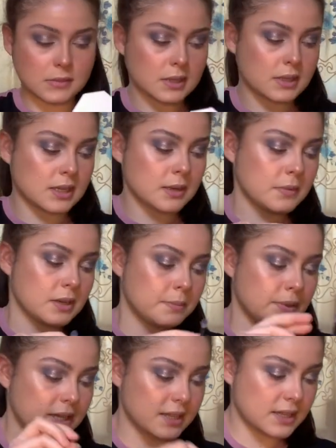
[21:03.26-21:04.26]
And then I'm going to
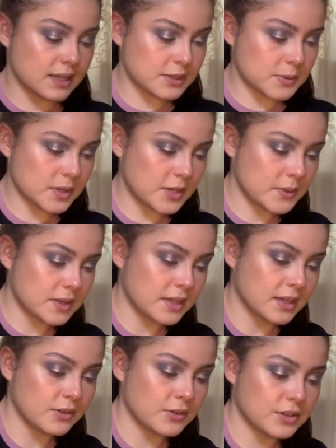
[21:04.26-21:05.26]
blend that as well with
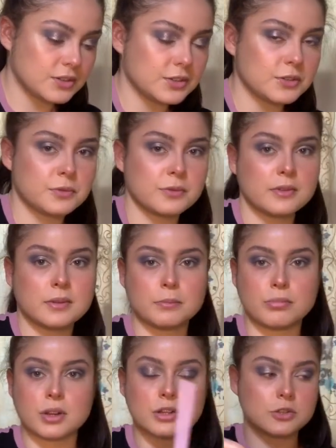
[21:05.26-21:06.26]
that original
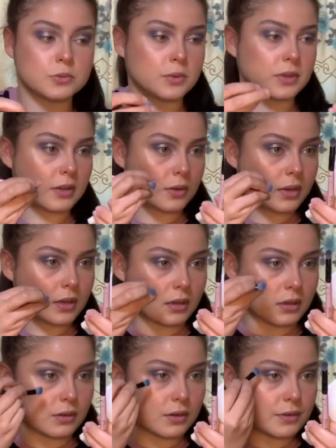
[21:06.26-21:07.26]
brush with no
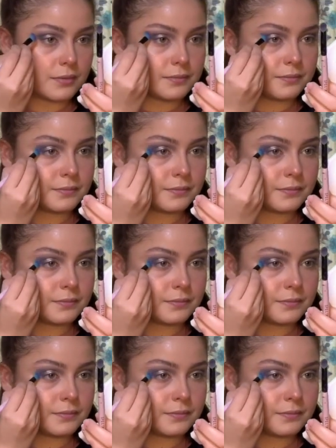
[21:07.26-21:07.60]
colour on.